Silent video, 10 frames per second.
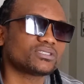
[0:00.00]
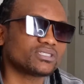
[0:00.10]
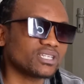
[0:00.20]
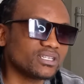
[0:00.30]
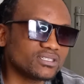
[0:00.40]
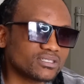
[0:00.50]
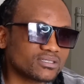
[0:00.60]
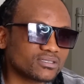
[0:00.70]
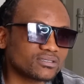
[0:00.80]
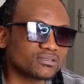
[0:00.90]

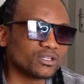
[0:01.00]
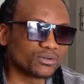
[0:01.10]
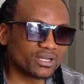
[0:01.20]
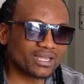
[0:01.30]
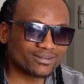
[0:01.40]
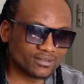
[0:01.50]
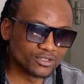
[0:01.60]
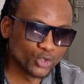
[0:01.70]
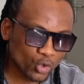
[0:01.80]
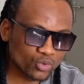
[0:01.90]
challenges Eloring, like,
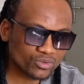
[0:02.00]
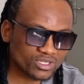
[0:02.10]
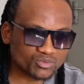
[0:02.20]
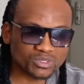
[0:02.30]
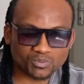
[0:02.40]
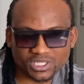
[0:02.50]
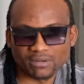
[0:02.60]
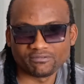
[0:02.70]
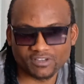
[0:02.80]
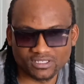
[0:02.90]
as we speak,
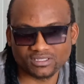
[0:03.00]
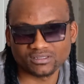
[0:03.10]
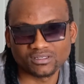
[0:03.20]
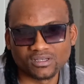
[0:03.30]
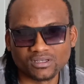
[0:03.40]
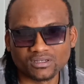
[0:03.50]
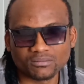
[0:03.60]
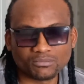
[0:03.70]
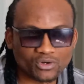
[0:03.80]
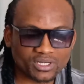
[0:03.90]
I'm facing.
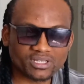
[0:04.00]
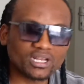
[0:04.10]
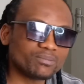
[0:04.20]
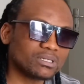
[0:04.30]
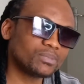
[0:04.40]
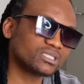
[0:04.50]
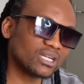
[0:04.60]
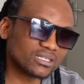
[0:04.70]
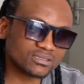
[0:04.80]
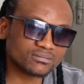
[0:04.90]
Born again,
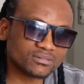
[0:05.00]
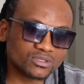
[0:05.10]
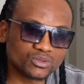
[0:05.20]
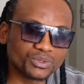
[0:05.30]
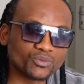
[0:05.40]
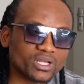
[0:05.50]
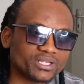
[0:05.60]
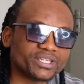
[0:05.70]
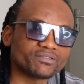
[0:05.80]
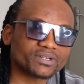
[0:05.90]
PHAPHATHANG is doing well
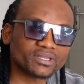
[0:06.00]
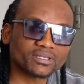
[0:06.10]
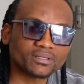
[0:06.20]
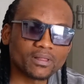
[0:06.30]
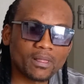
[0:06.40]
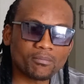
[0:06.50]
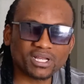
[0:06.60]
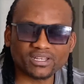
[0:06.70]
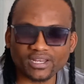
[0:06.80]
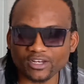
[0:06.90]
and everything,
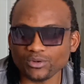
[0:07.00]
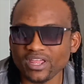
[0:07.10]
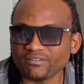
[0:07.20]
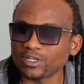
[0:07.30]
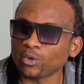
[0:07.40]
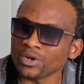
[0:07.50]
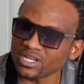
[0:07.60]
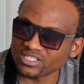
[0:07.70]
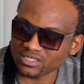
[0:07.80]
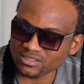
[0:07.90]
but then I don't have the
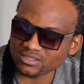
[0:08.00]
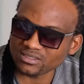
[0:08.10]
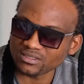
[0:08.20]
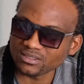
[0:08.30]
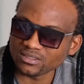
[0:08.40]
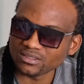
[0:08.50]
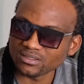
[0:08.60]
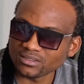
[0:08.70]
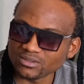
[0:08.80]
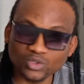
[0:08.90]
connections.
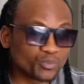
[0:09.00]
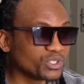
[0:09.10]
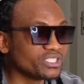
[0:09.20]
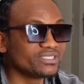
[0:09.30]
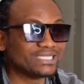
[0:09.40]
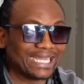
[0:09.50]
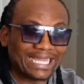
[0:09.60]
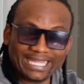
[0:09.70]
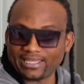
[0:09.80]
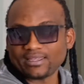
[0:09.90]
to put it
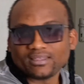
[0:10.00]
there.